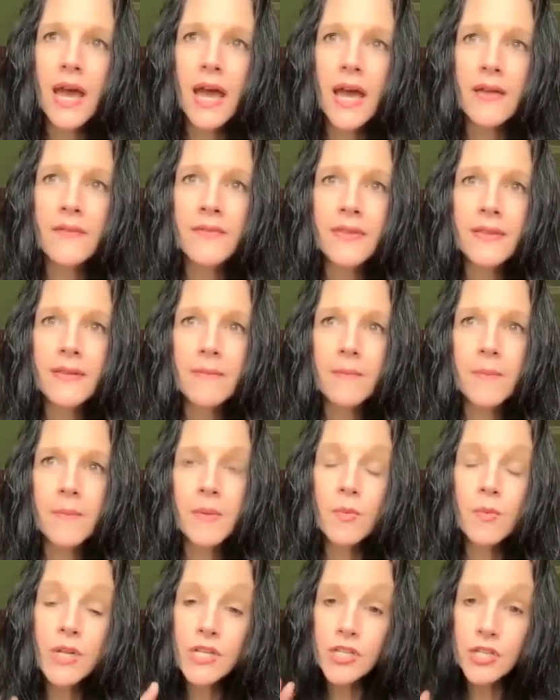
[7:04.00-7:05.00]
And,
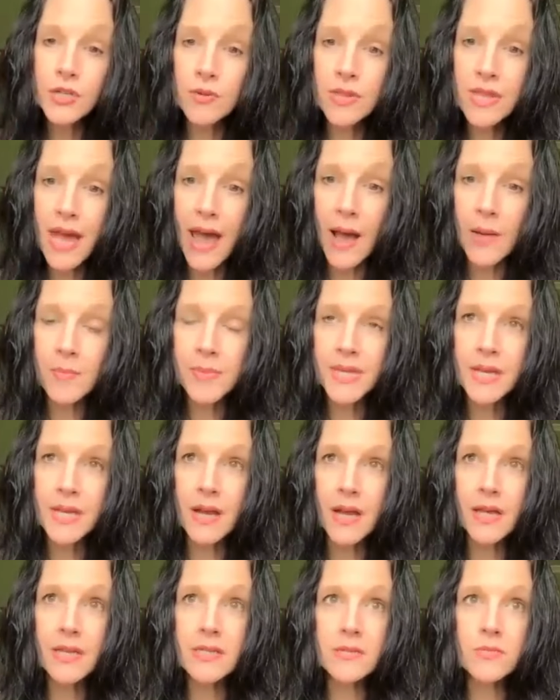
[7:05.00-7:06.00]
but we do that
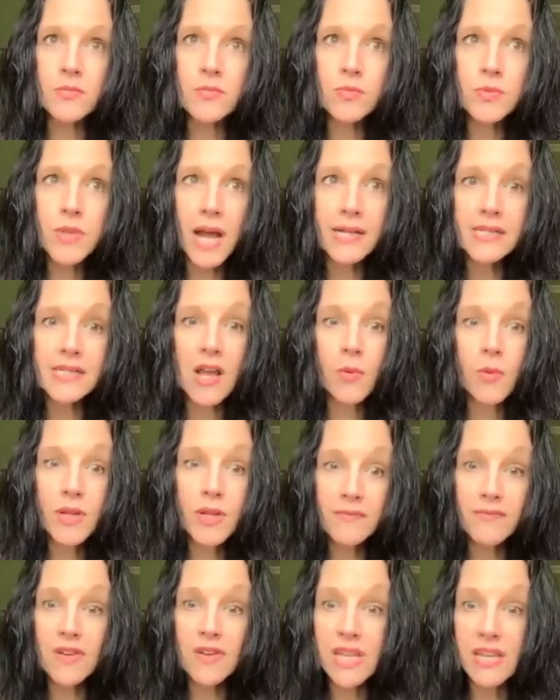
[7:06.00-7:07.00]
because that's how
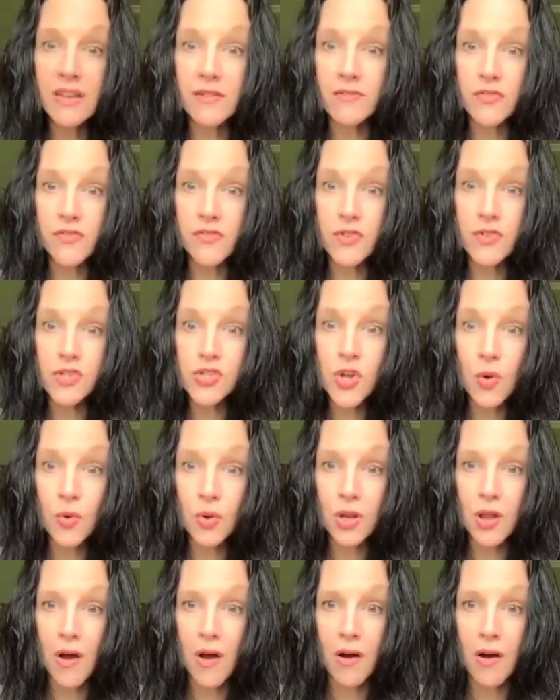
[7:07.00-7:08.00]
we've lived for so
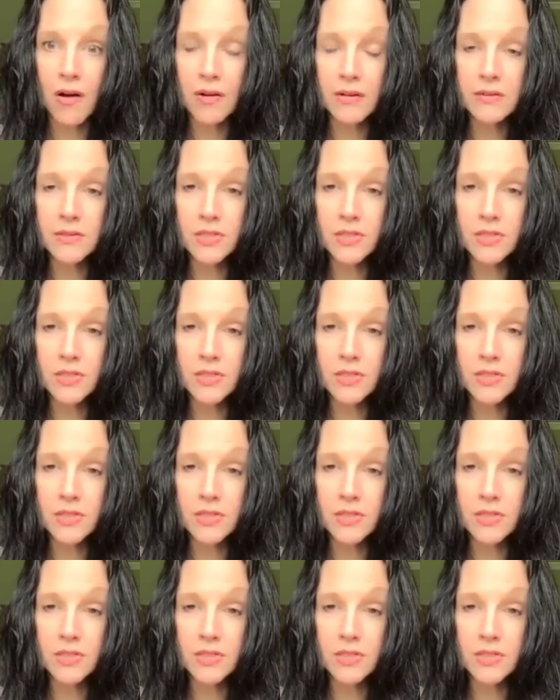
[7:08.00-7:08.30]
long.